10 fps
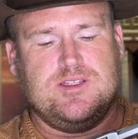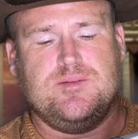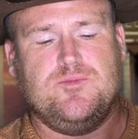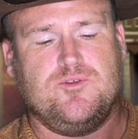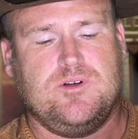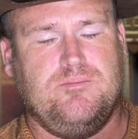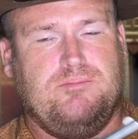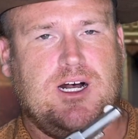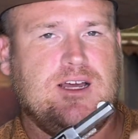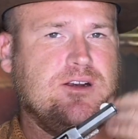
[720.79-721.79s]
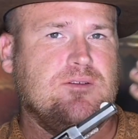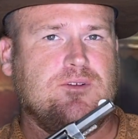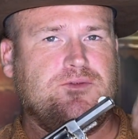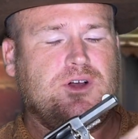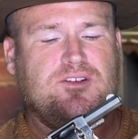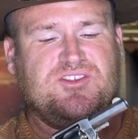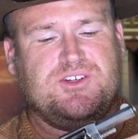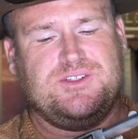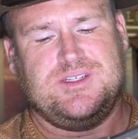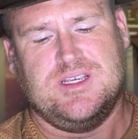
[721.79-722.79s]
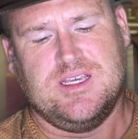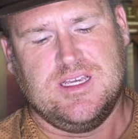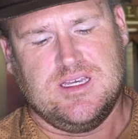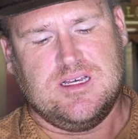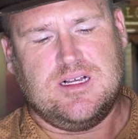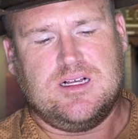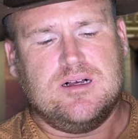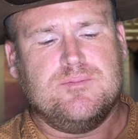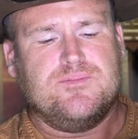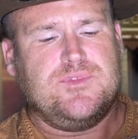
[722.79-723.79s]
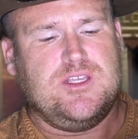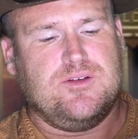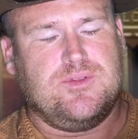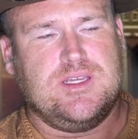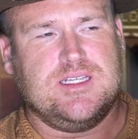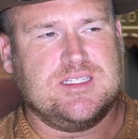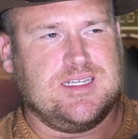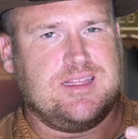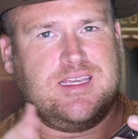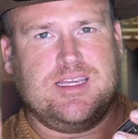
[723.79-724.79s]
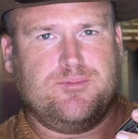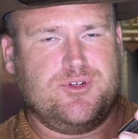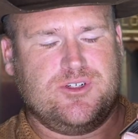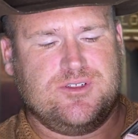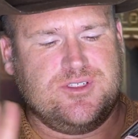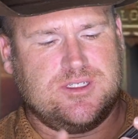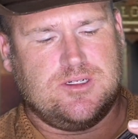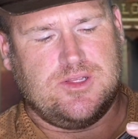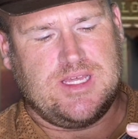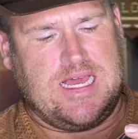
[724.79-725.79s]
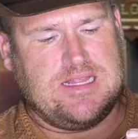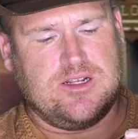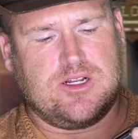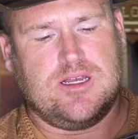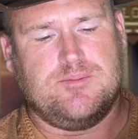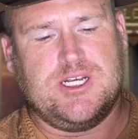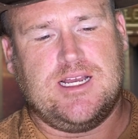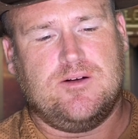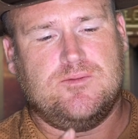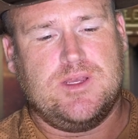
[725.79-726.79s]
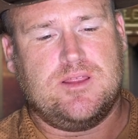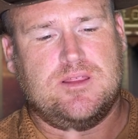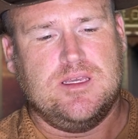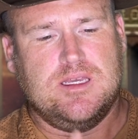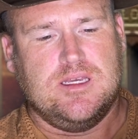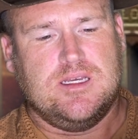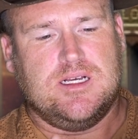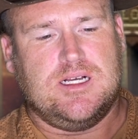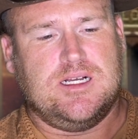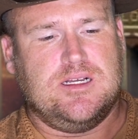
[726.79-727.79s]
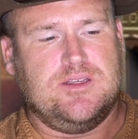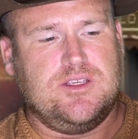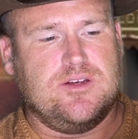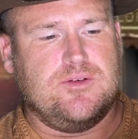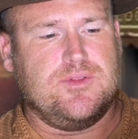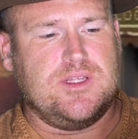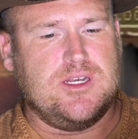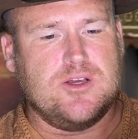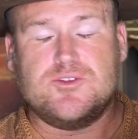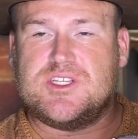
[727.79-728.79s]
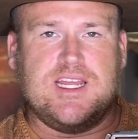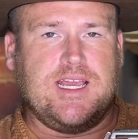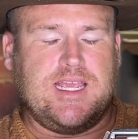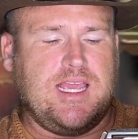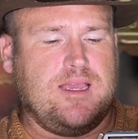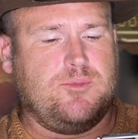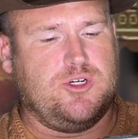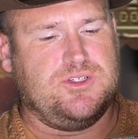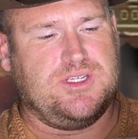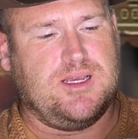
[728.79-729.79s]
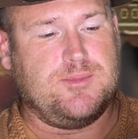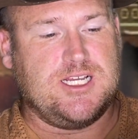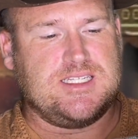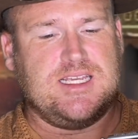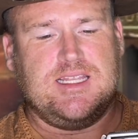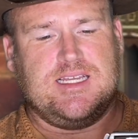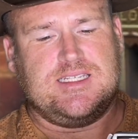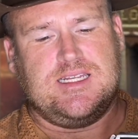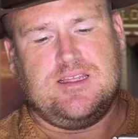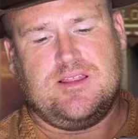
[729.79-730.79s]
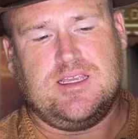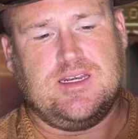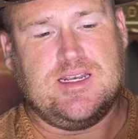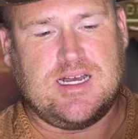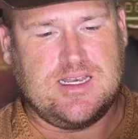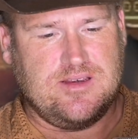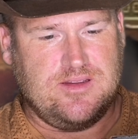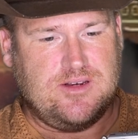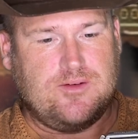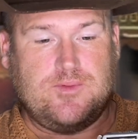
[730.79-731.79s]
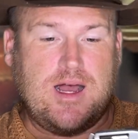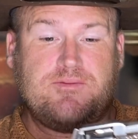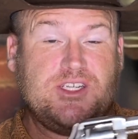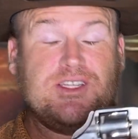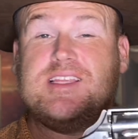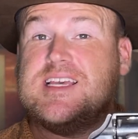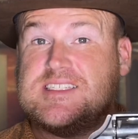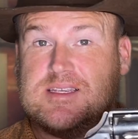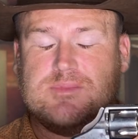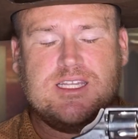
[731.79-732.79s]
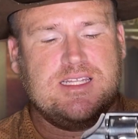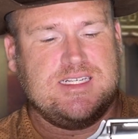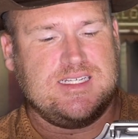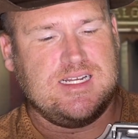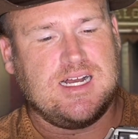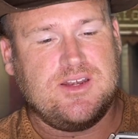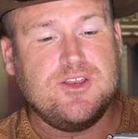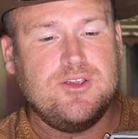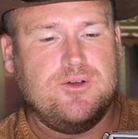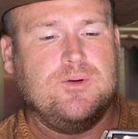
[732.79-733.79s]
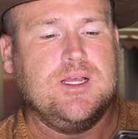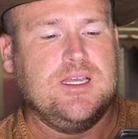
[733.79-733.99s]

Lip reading: the more modern revolvers. You know, things like the Kimbers and all that, they're coming out with, you know, the no snag hammers. I'm not saying that's anything not, you know, obviously that's something that is not new,